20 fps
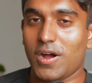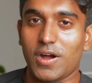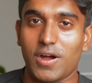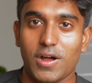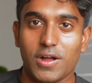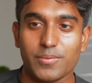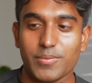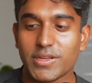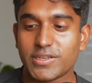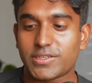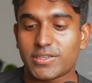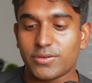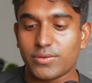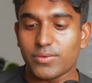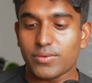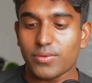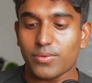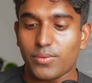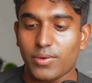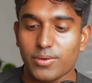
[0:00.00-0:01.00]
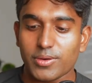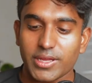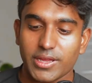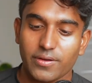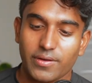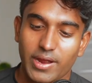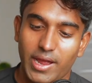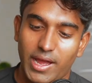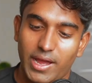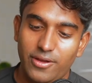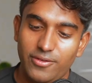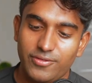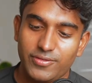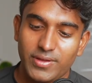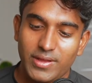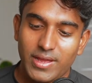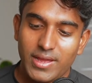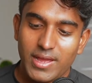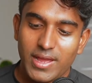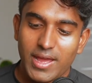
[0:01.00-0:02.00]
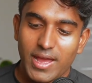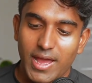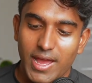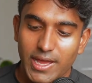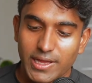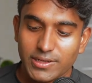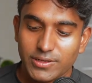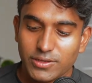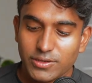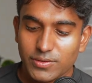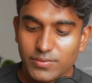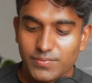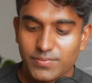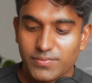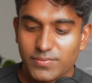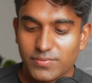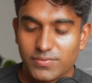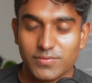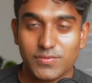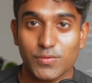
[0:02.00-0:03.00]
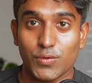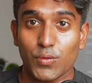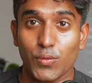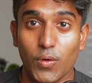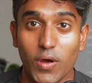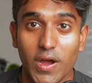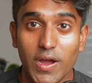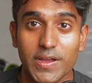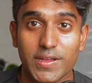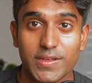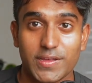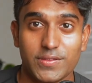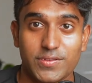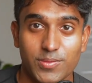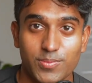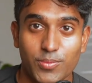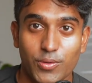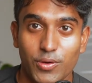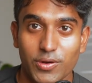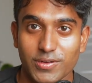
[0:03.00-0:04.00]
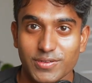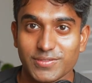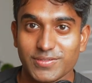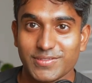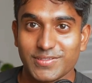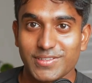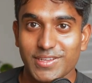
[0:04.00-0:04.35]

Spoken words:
I'll mention what gear I have and why it's important.